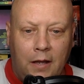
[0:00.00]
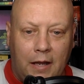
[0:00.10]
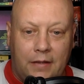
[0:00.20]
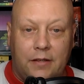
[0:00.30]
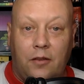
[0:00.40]

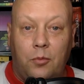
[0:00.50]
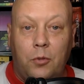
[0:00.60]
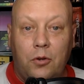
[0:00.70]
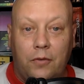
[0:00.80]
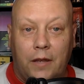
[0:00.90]
and it's another
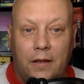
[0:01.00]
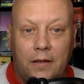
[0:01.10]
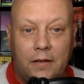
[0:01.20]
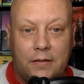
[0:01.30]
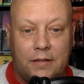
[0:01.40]
movie.
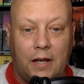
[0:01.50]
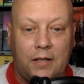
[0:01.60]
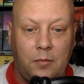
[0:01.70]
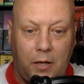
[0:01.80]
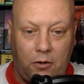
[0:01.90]
It's a
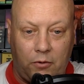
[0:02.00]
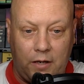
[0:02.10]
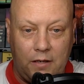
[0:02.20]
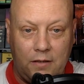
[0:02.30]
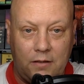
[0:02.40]

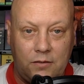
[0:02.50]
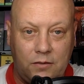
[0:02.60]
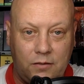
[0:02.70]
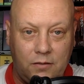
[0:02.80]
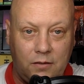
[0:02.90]
documentary
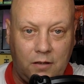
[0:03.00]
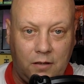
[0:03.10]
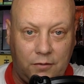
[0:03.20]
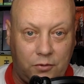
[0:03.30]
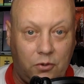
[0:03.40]

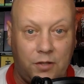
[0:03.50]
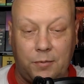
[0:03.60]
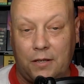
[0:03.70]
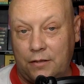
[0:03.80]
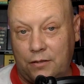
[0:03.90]
of sorts,
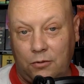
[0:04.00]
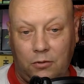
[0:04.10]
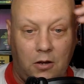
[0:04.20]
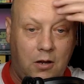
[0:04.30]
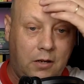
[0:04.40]
because it's so
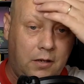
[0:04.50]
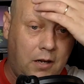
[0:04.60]
long,